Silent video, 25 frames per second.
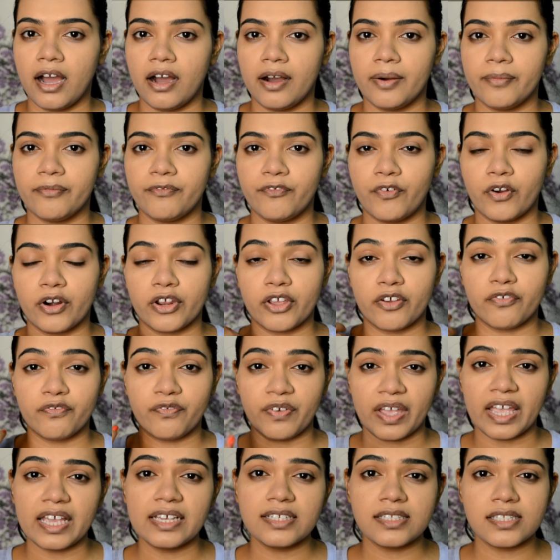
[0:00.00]
for your
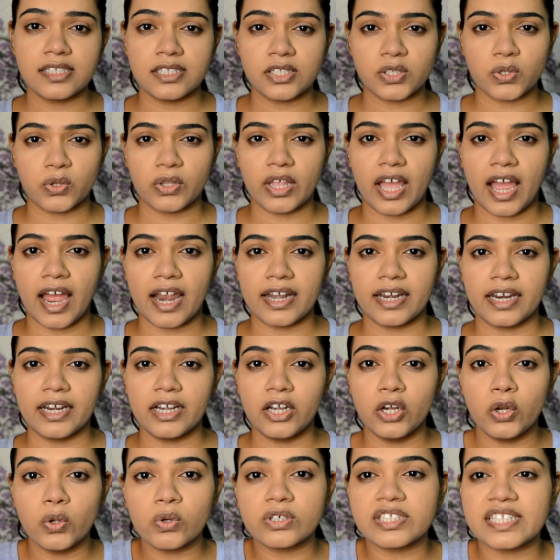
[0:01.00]
face so that it
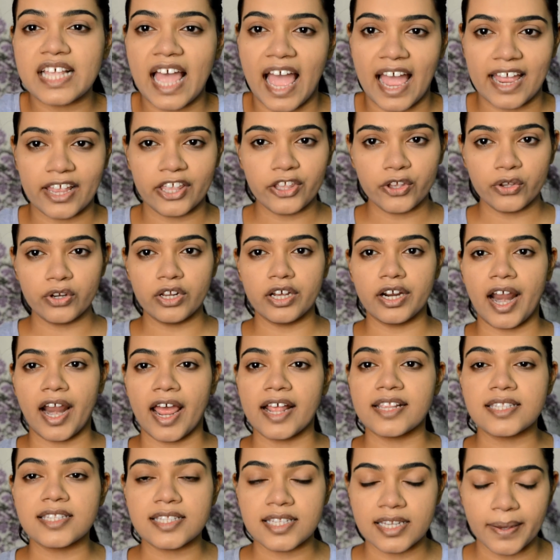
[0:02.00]
looks angular
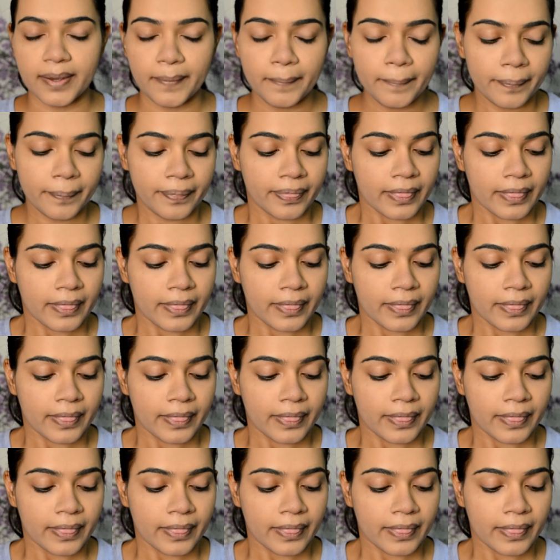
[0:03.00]
and slim.